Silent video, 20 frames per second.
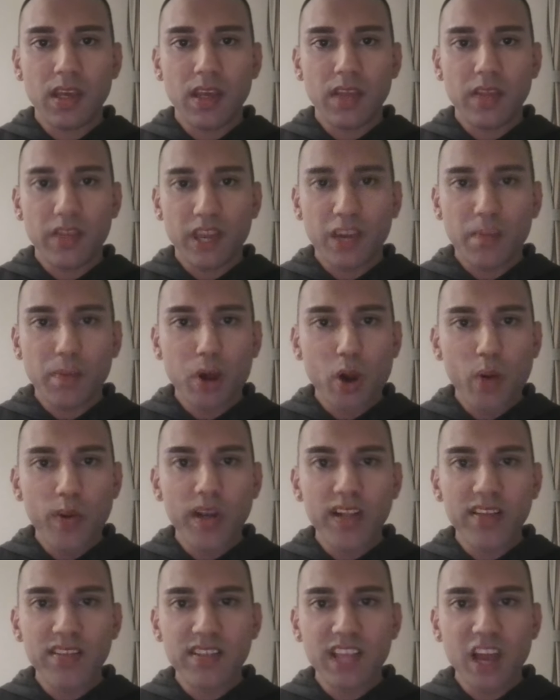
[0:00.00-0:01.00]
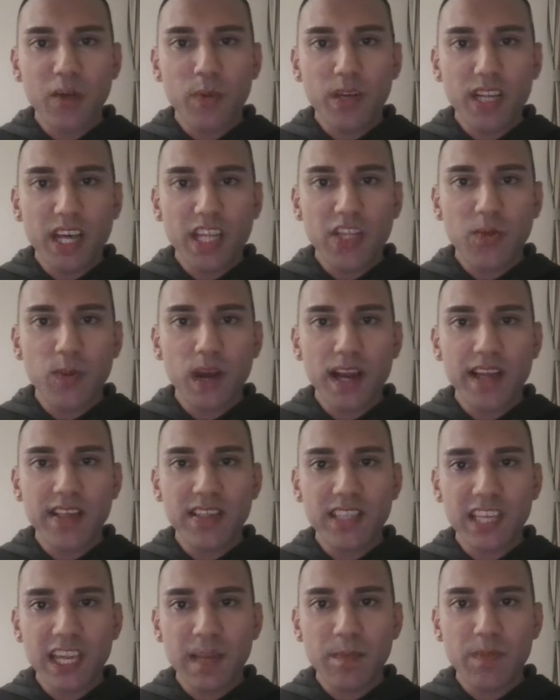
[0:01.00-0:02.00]
The components that would otherwise
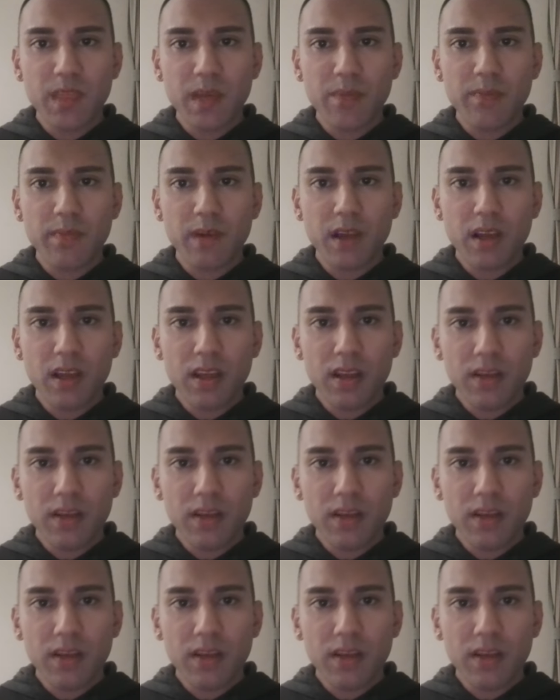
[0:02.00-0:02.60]
keep them